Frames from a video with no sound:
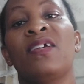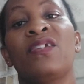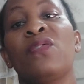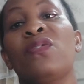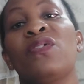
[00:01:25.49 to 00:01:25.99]

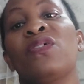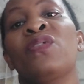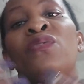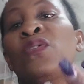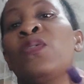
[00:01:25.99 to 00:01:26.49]

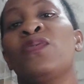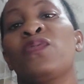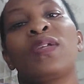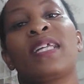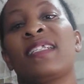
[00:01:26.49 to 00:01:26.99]
You have
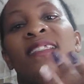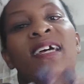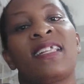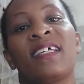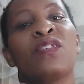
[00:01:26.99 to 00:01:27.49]
to
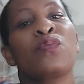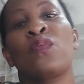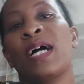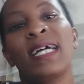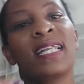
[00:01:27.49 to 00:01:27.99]
understand that
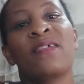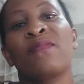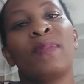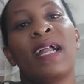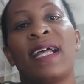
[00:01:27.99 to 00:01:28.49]
work-life
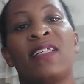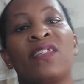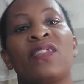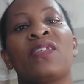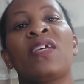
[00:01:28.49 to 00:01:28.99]

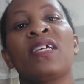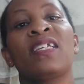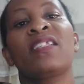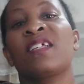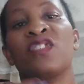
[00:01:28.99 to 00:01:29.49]
balance
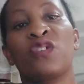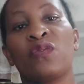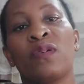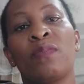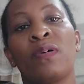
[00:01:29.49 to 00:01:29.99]
is
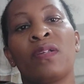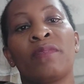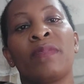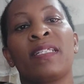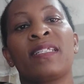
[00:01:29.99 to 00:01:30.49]
achievable,
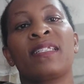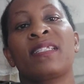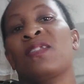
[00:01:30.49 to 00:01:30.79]
but